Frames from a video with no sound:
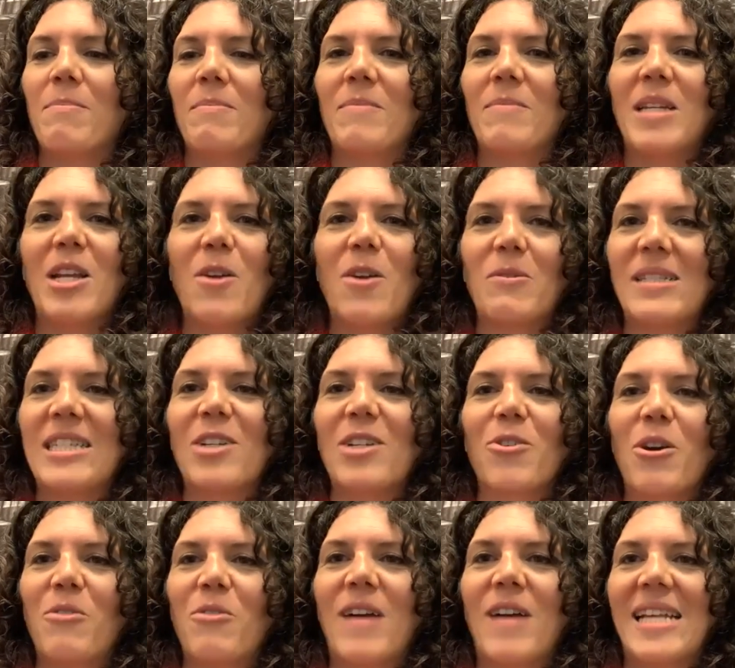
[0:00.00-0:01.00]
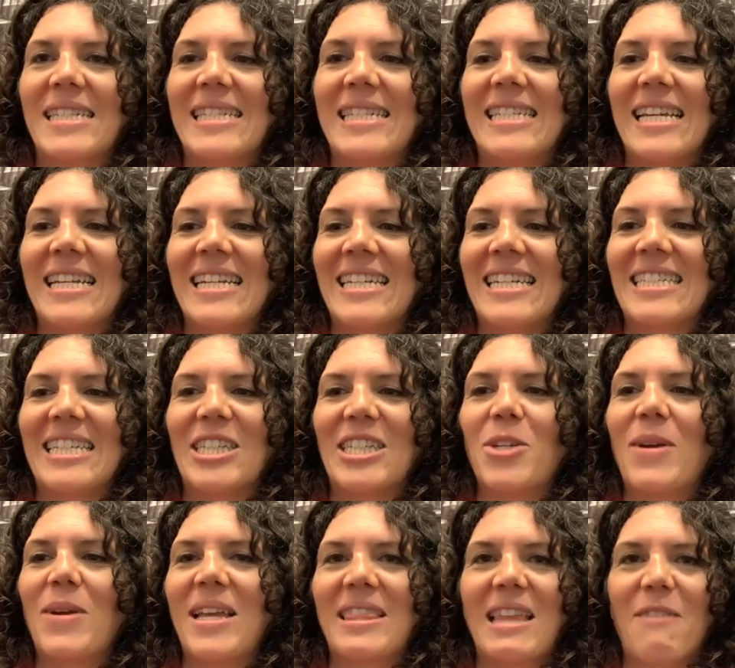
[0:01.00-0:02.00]
you know, zero vesting until you hit
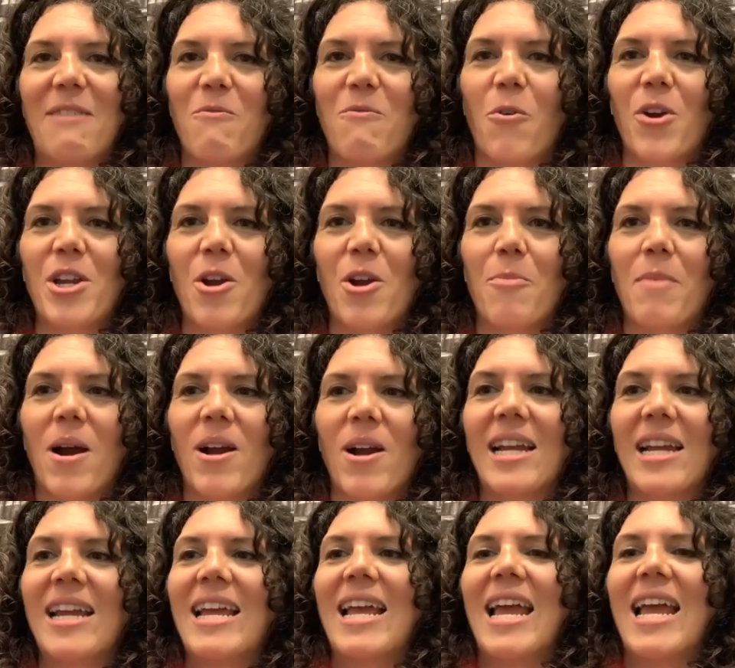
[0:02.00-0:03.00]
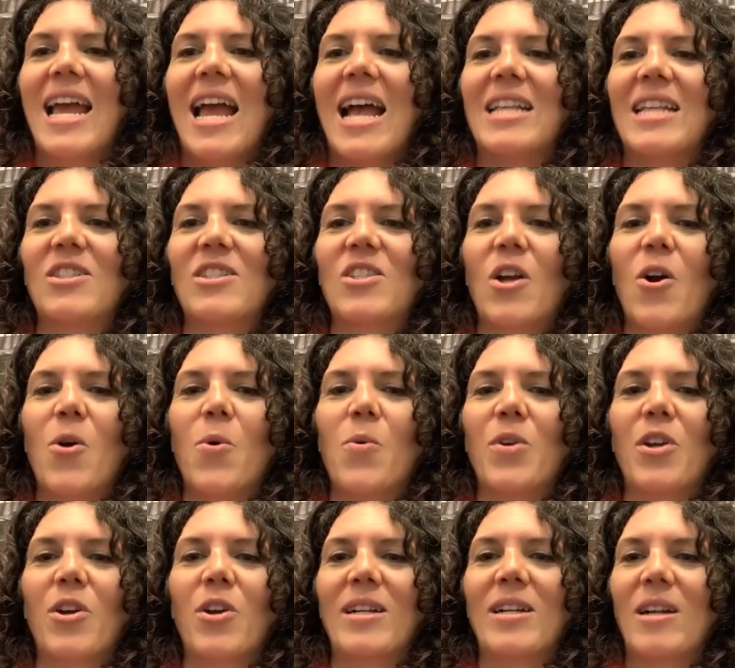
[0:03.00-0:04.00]
that 4 year mark. And so your
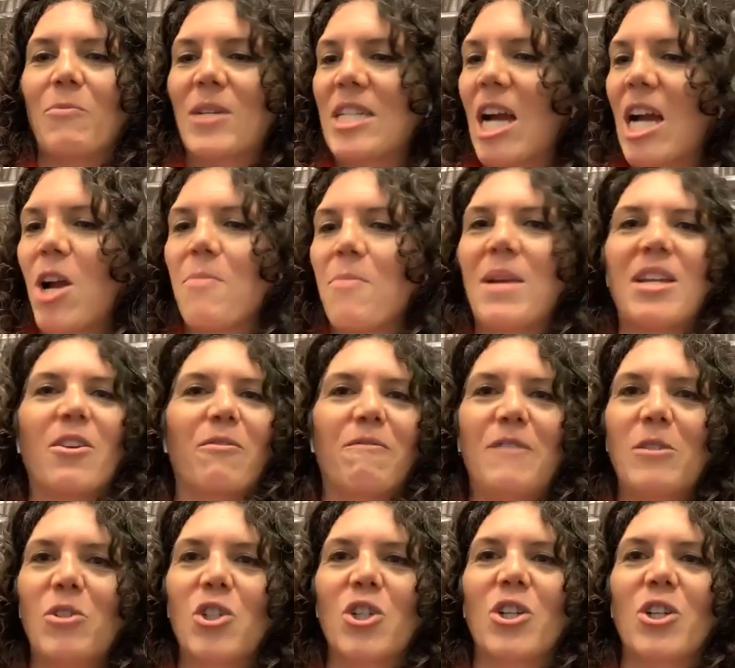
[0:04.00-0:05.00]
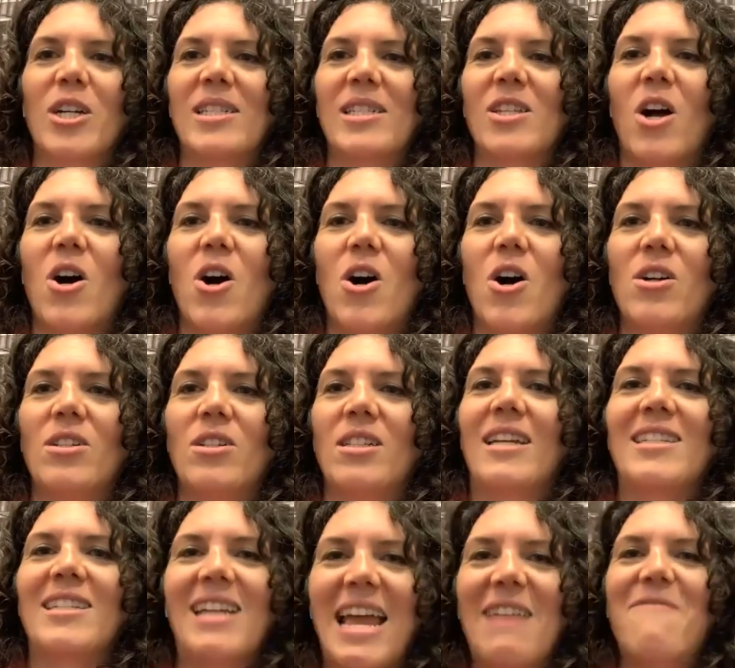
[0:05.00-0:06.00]
retirement, your future is all
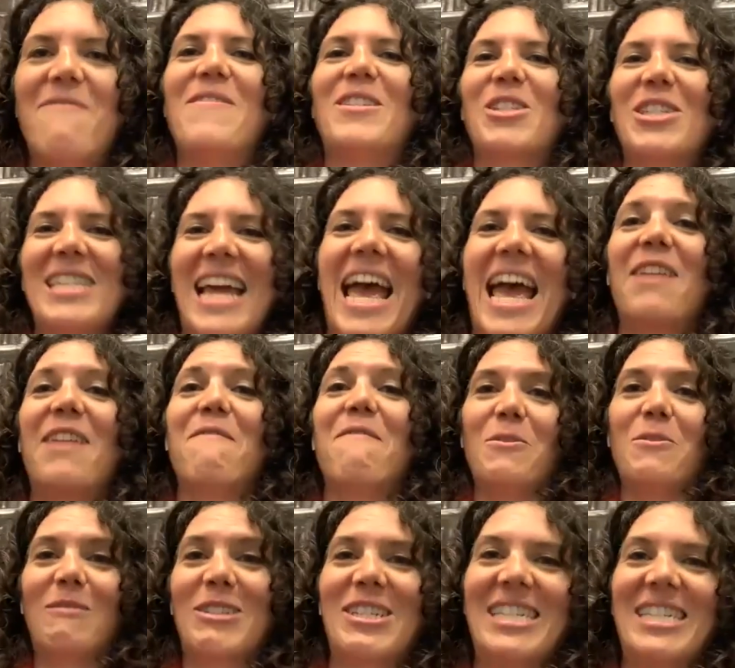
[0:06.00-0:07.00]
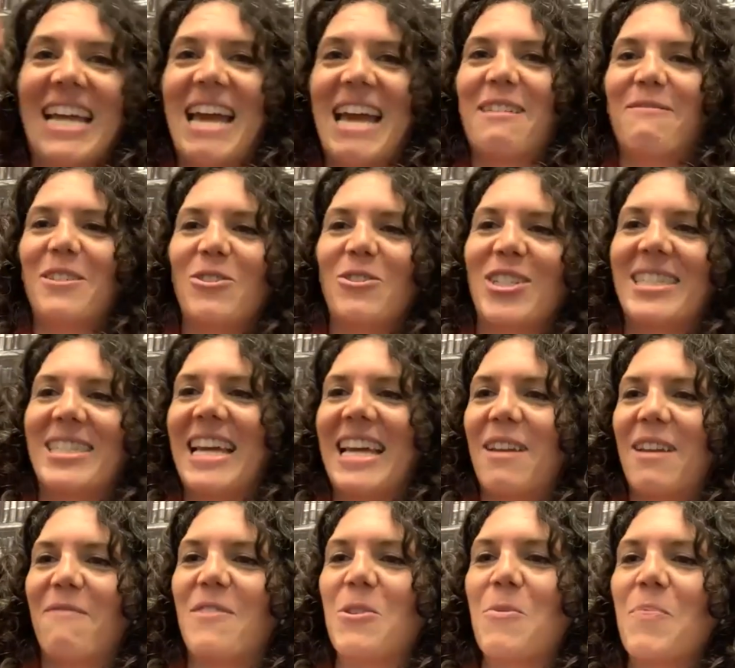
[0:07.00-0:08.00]
just ahead of you, just ahead of you, just ahead of you.
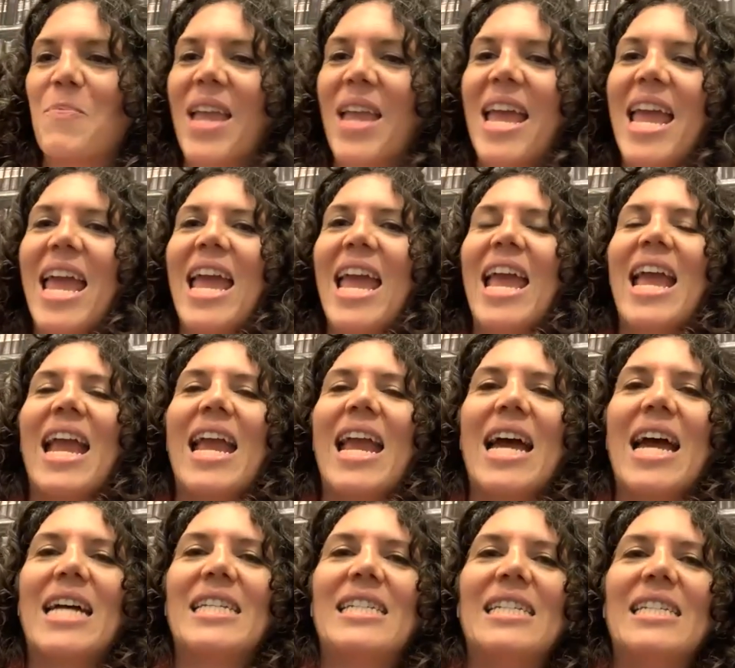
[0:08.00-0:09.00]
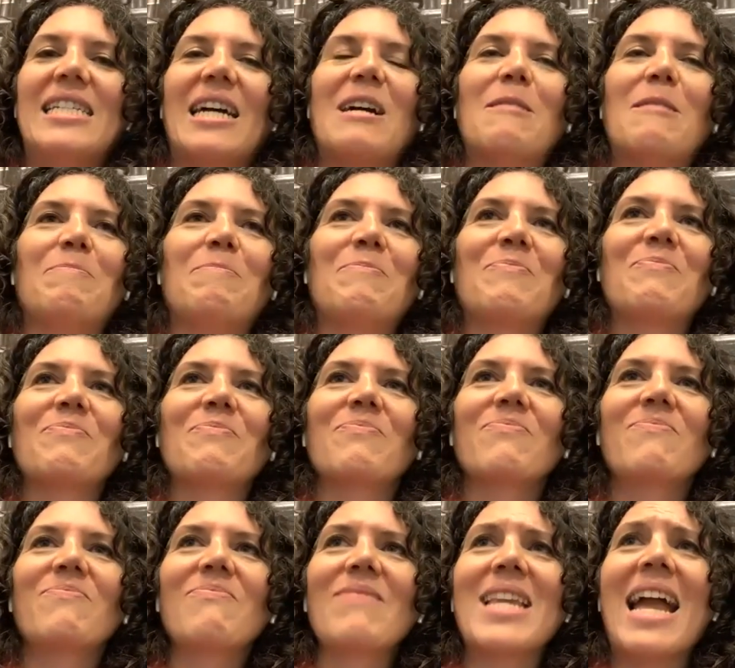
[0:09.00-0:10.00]
And
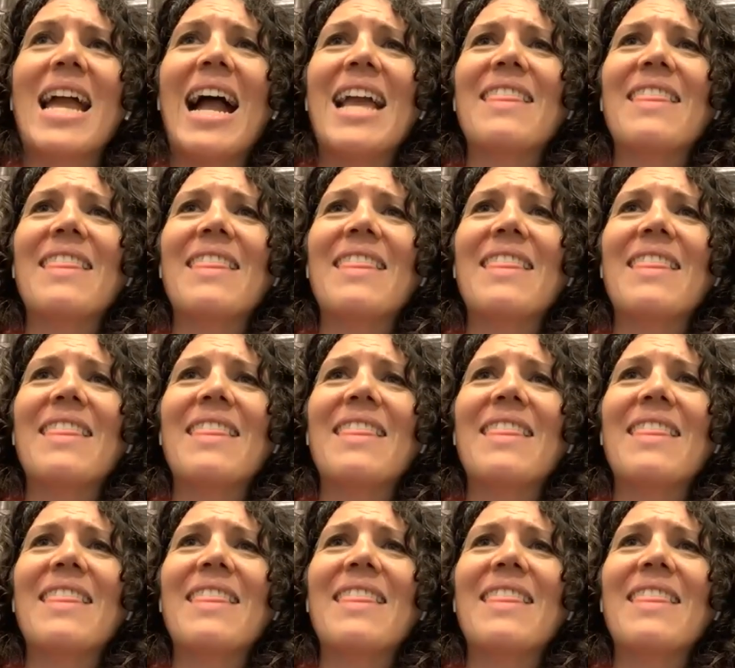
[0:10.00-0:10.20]
I